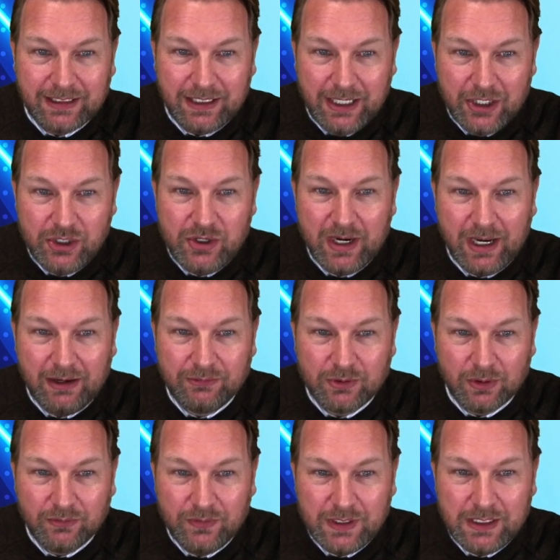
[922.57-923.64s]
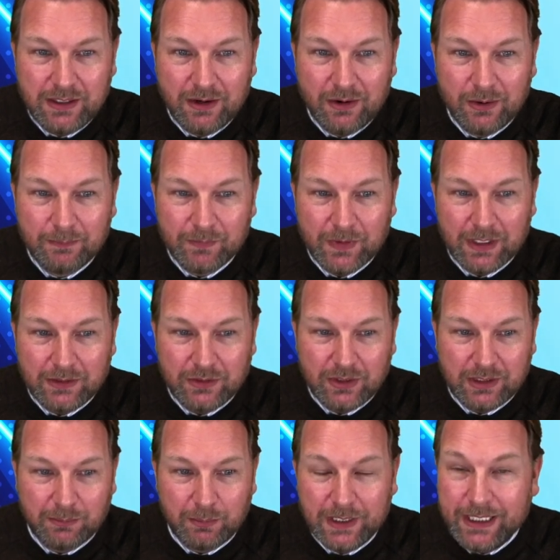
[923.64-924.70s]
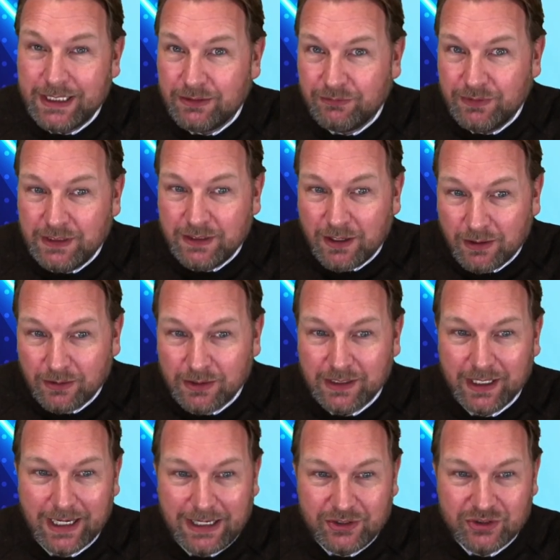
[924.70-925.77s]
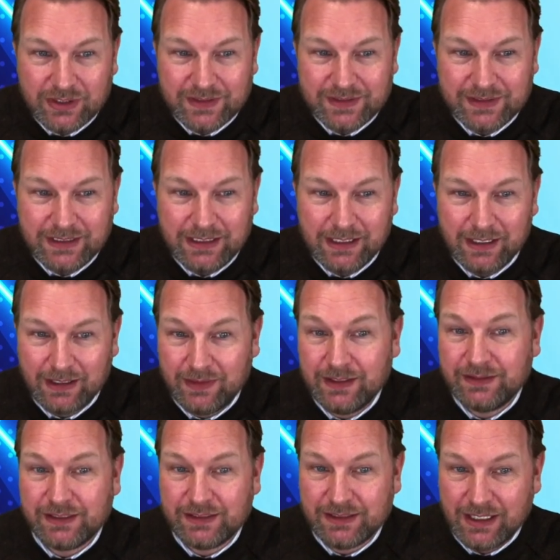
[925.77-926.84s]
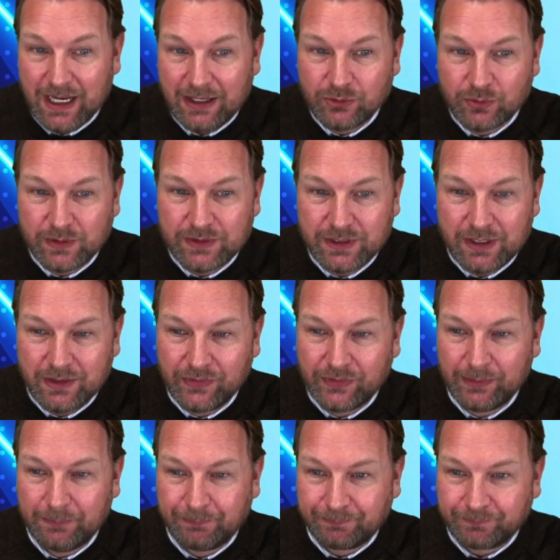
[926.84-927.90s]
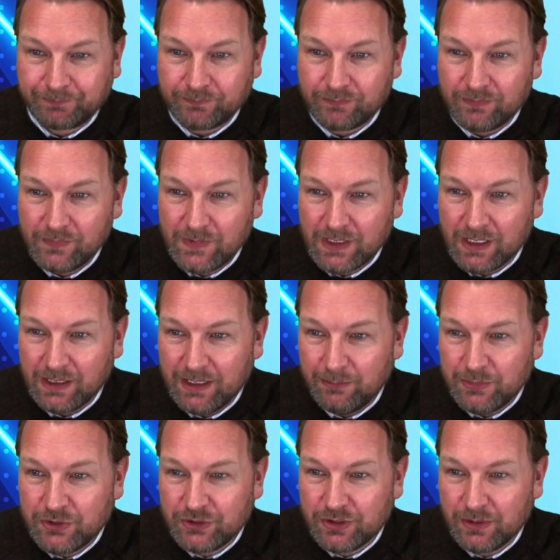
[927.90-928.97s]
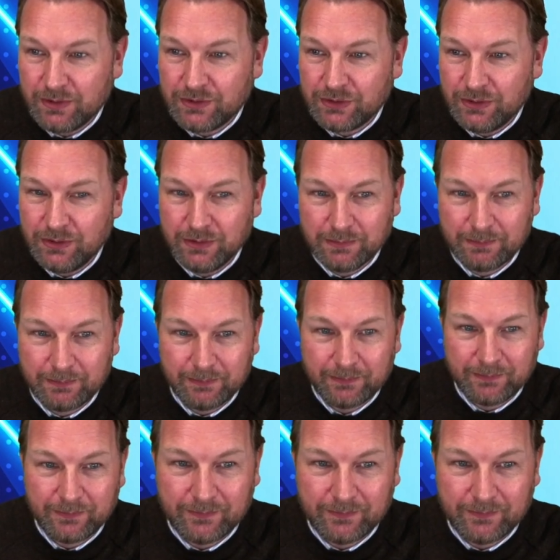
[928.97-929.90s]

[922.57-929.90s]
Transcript: Here you have your video, you can play the video, as you can see, and this is the end result. Let me show it to you.